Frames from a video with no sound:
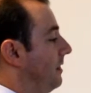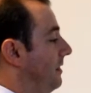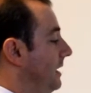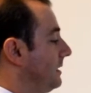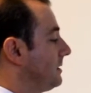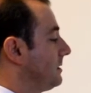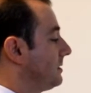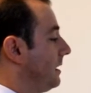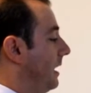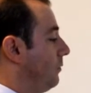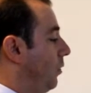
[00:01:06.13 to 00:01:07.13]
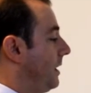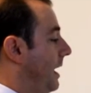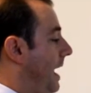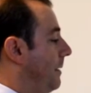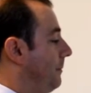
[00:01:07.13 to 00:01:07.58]
This and what
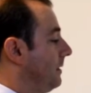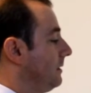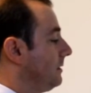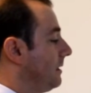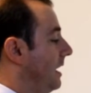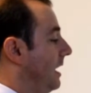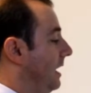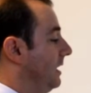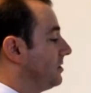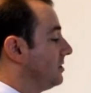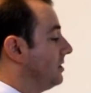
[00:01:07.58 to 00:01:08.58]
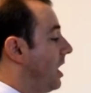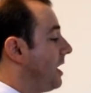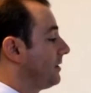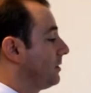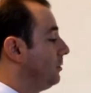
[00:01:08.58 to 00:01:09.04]
happened is
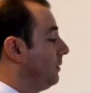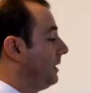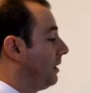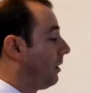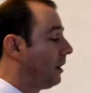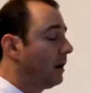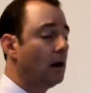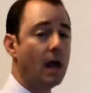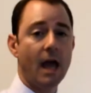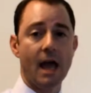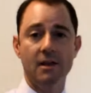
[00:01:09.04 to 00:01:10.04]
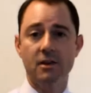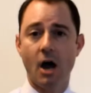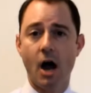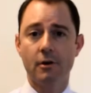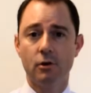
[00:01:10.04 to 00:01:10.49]
not who we are and
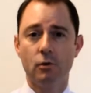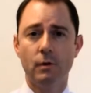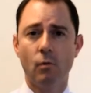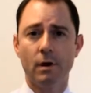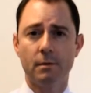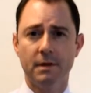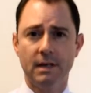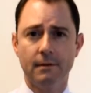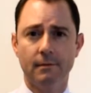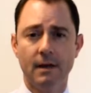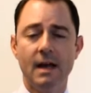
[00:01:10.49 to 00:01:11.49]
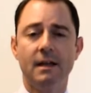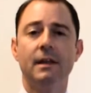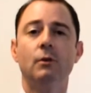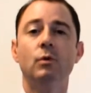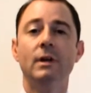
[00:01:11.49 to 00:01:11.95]
not who we want to be.
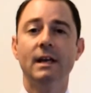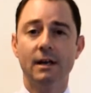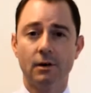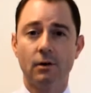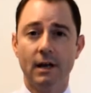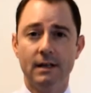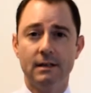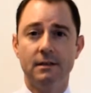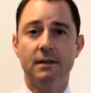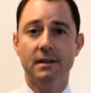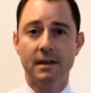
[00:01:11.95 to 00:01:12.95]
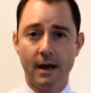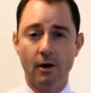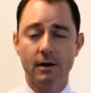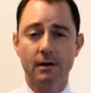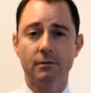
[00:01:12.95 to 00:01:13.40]
They reiterated the
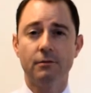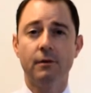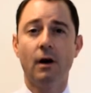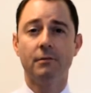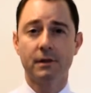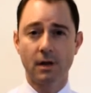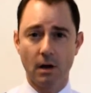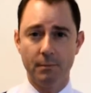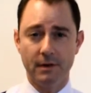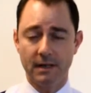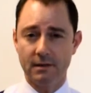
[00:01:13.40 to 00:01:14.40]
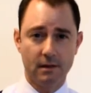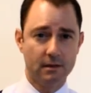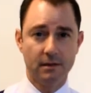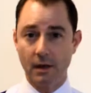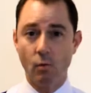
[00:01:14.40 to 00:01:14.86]
narrative of the company
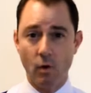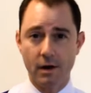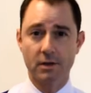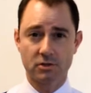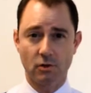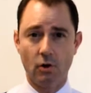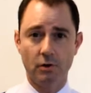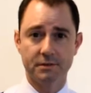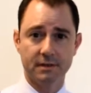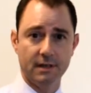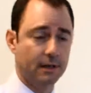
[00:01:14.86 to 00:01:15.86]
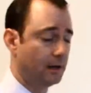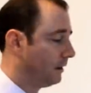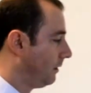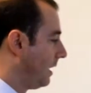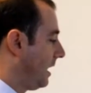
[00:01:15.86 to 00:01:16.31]
that they want us all to hear.